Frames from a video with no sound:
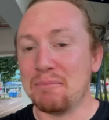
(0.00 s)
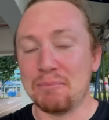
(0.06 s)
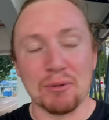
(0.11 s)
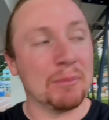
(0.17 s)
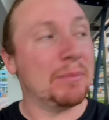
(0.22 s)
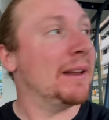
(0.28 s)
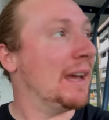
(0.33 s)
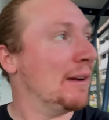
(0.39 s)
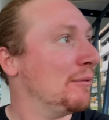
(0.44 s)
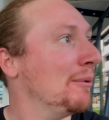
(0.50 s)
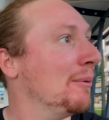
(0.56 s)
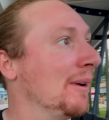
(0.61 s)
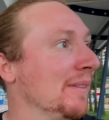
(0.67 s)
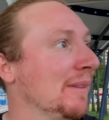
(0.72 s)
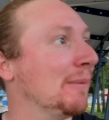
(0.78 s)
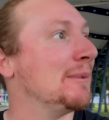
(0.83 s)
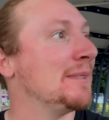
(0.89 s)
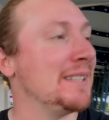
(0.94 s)
probably
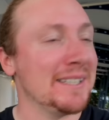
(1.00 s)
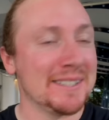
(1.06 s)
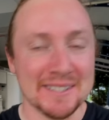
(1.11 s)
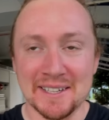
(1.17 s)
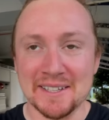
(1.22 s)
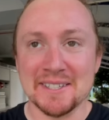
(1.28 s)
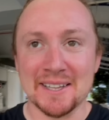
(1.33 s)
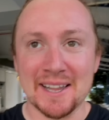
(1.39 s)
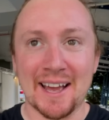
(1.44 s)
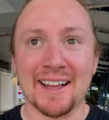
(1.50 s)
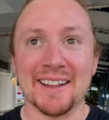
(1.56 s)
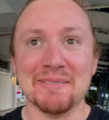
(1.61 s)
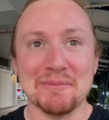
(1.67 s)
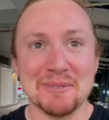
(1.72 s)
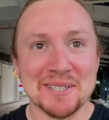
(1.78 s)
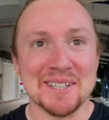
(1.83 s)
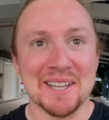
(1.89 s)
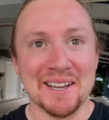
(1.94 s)
everyone that was listening to that and
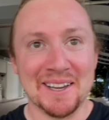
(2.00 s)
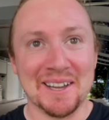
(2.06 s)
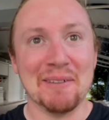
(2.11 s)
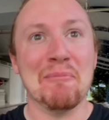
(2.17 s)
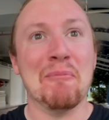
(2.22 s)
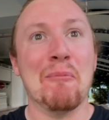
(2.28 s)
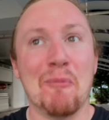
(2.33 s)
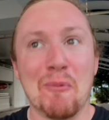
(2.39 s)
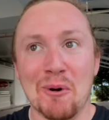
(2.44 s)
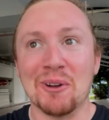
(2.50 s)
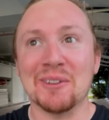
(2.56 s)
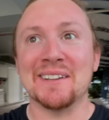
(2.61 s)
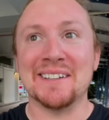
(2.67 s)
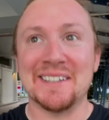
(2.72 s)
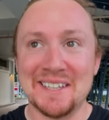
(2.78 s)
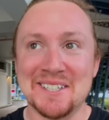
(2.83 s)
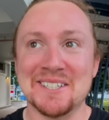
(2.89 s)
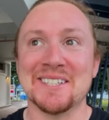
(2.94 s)
was thinking, what
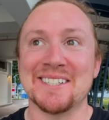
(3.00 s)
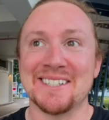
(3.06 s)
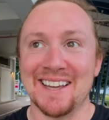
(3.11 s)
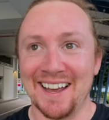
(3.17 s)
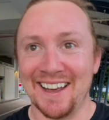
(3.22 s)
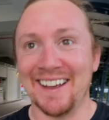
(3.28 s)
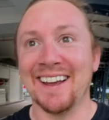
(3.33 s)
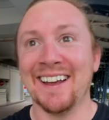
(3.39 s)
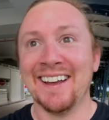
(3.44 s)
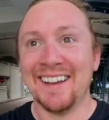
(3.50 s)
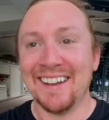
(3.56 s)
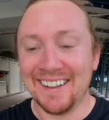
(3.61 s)
did he just say?